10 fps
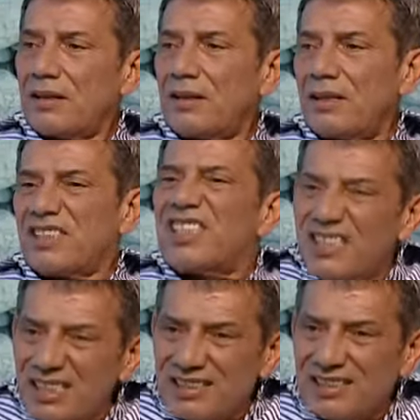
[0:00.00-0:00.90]
a
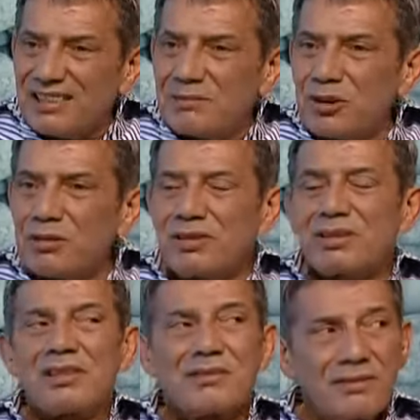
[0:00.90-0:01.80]
cheesy movie.
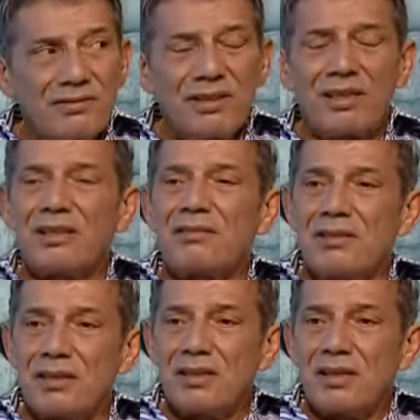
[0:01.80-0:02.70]
It's going to mm. be
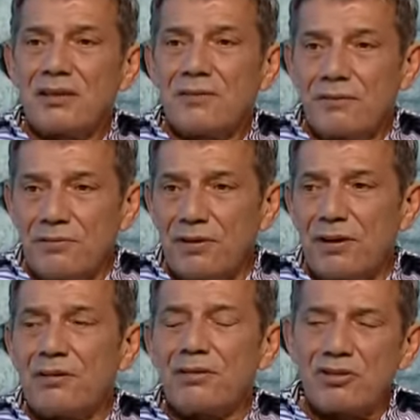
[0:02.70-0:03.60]
very,
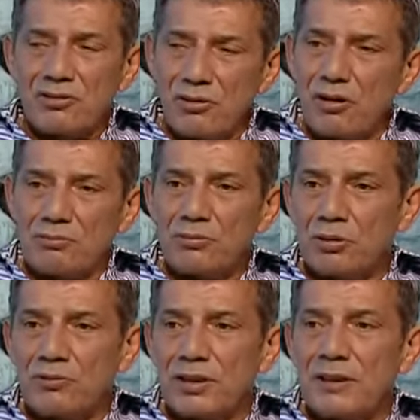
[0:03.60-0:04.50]
very strong
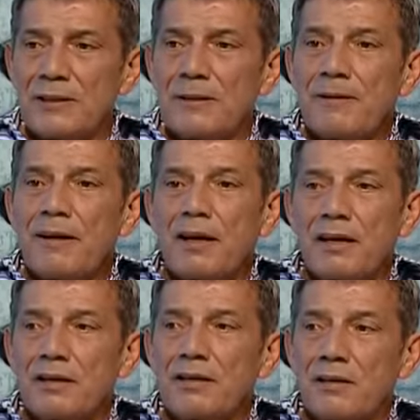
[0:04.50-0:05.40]
movie
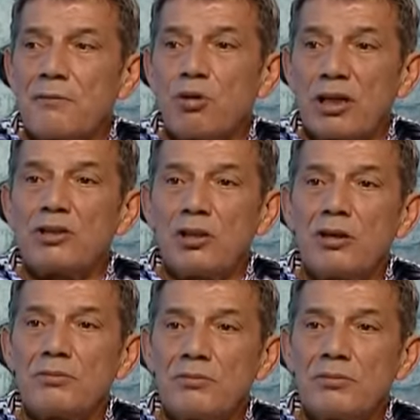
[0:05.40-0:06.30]
and well
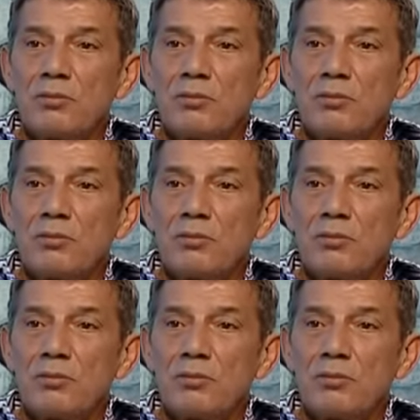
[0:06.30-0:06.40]
done mm.